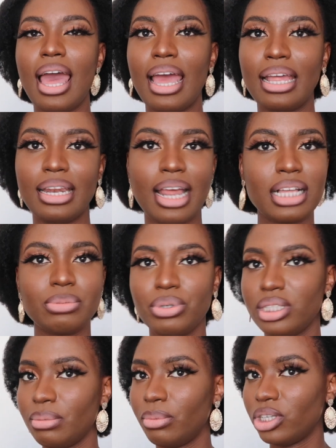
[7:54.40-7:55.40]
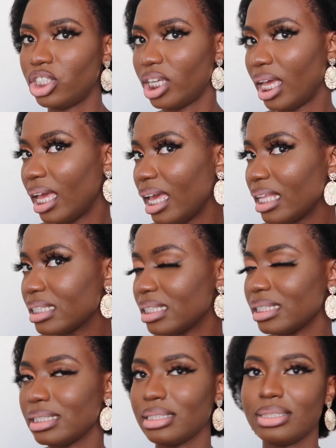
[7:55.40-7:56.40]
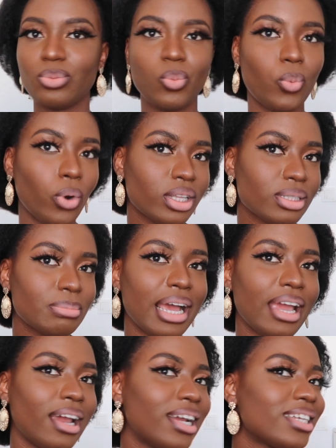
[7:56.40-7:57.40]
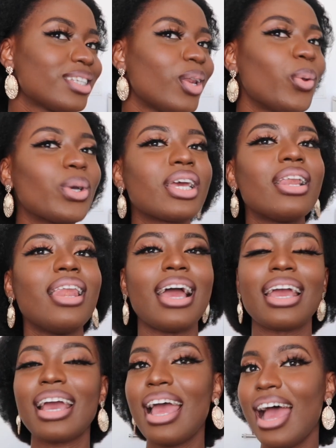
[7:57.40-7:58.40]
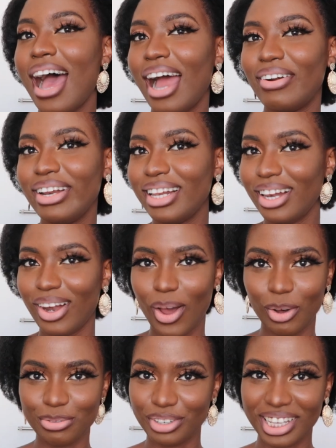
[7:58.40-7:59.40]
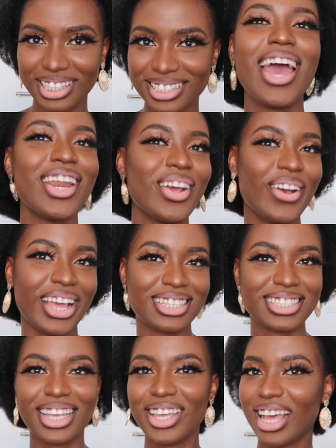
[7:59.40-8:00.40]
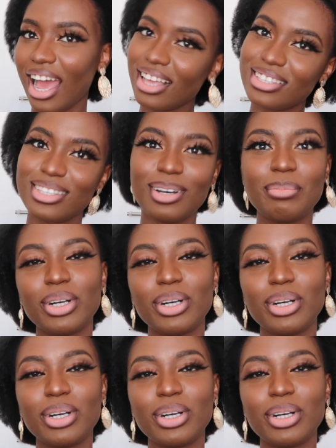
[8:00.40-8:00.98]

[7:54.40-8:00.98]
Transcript: and that's pretty much it this is what my hair is looking like i really love it anyways thank you guys so